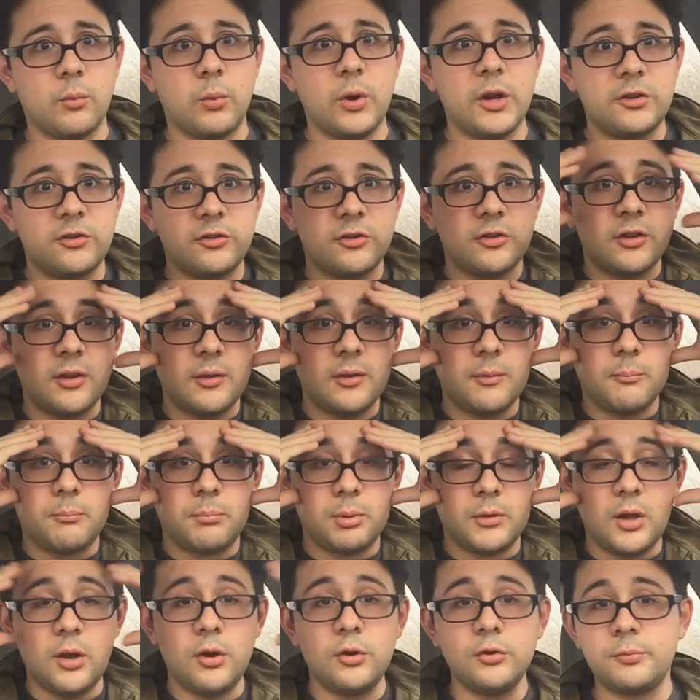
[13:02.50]
which
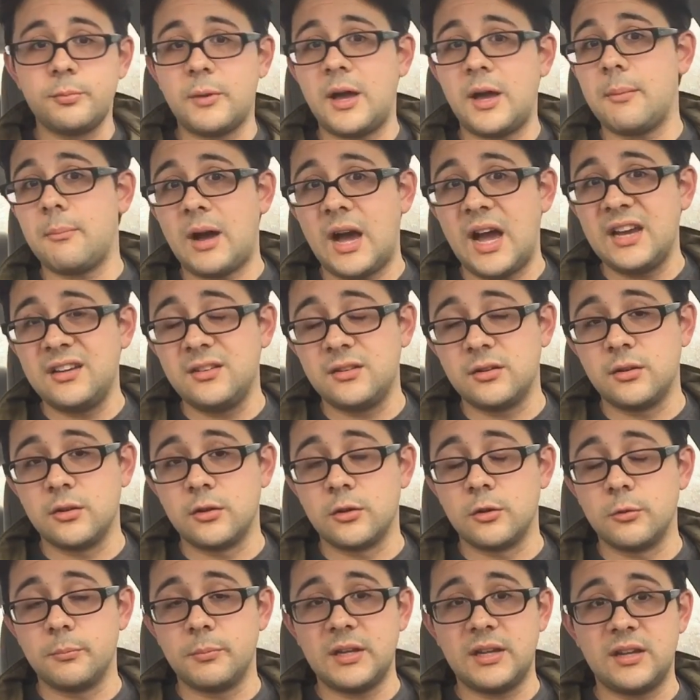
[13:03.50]
blows my mind a
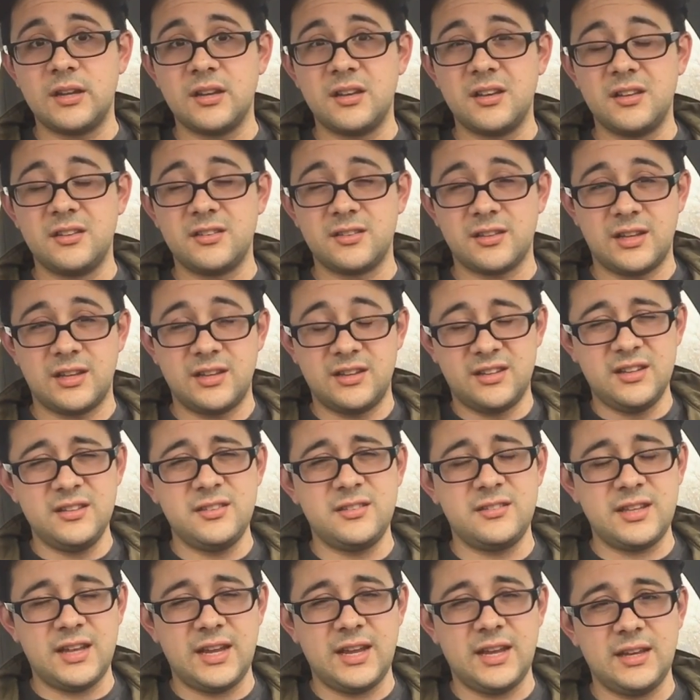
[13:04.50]
little, because in
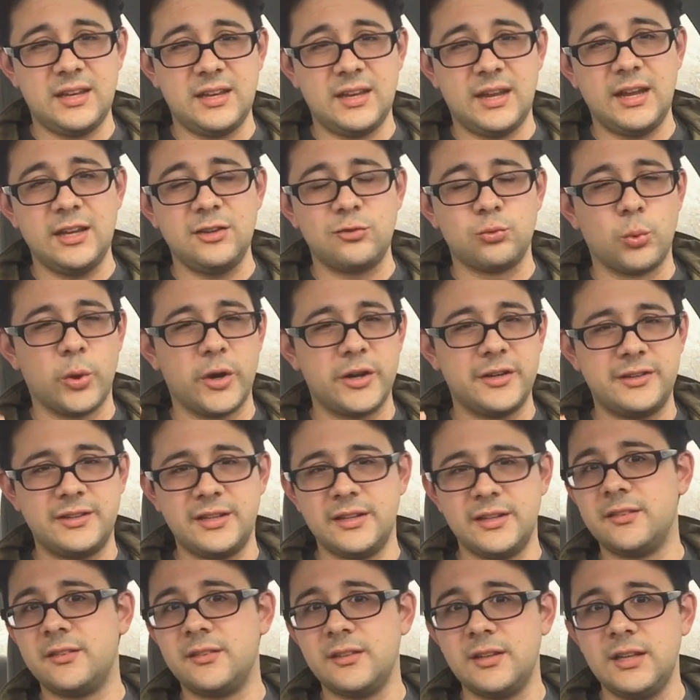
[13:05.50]
this day and age where
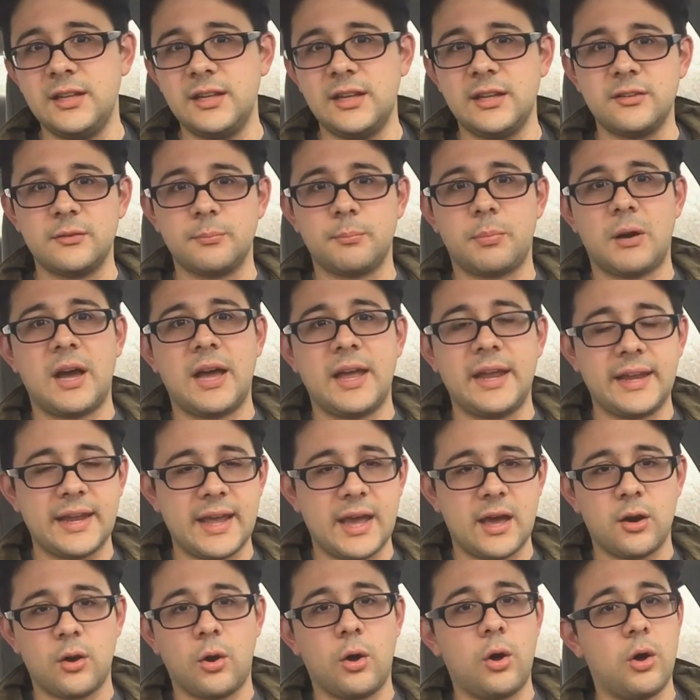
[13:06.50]
Disney is buying
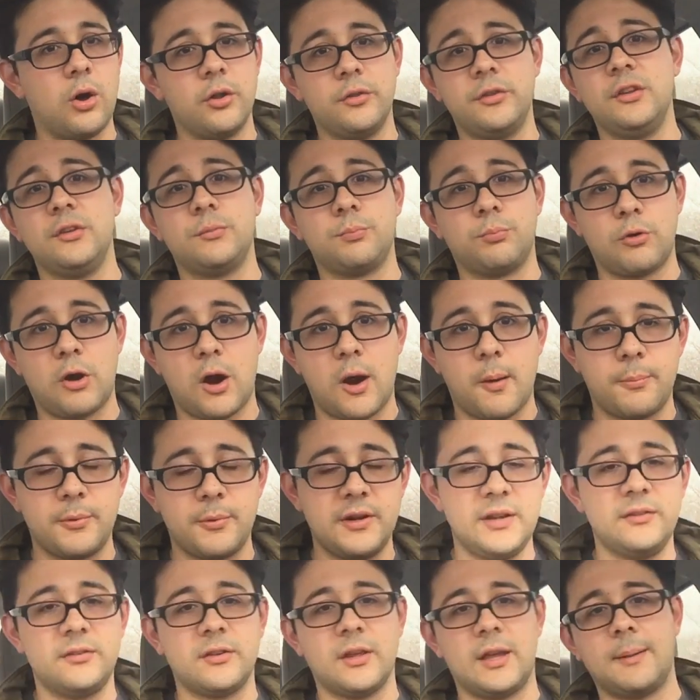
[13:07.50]
out all these
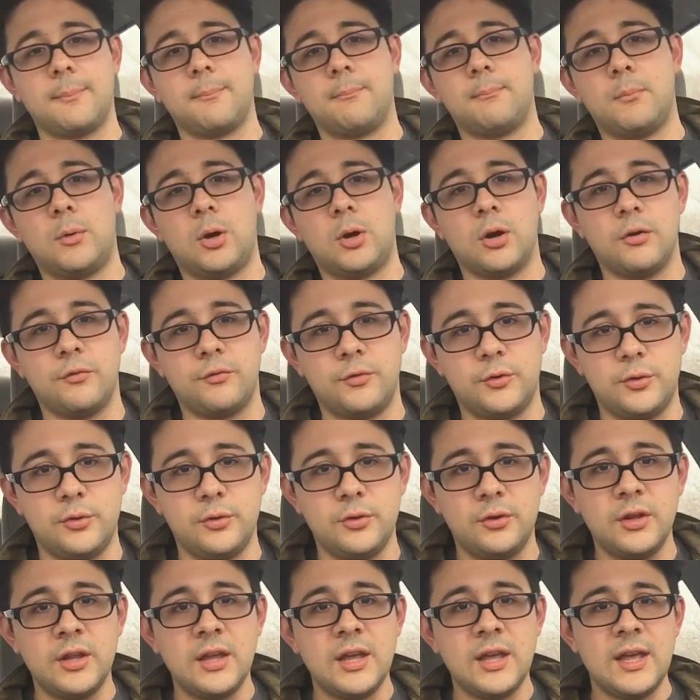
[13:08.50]
properties like
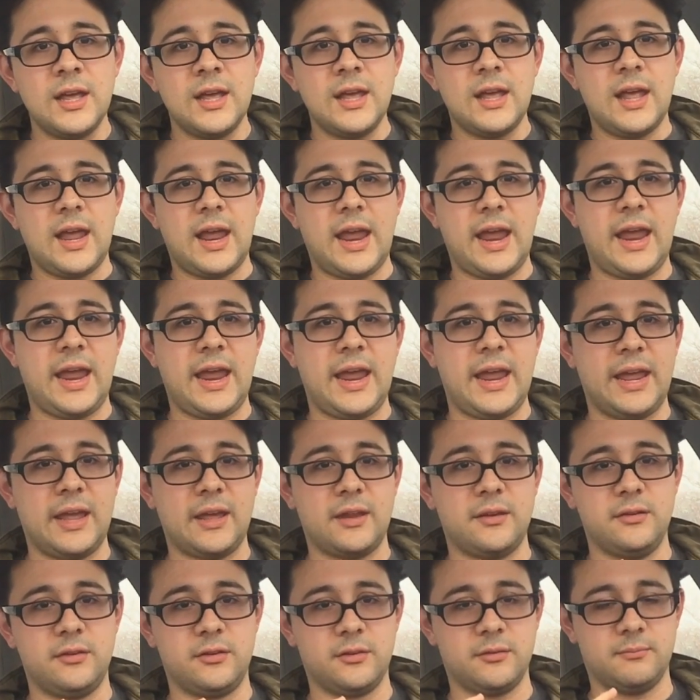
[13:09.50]
Marvel
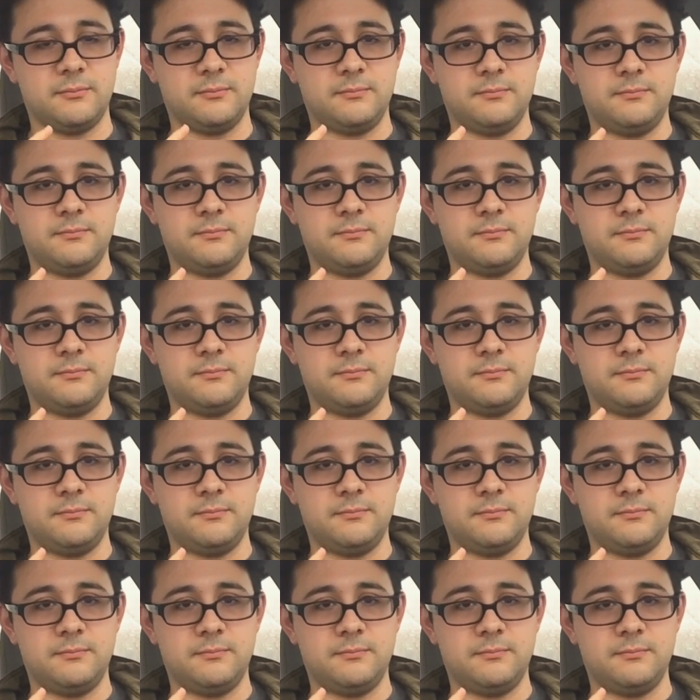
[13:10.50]
and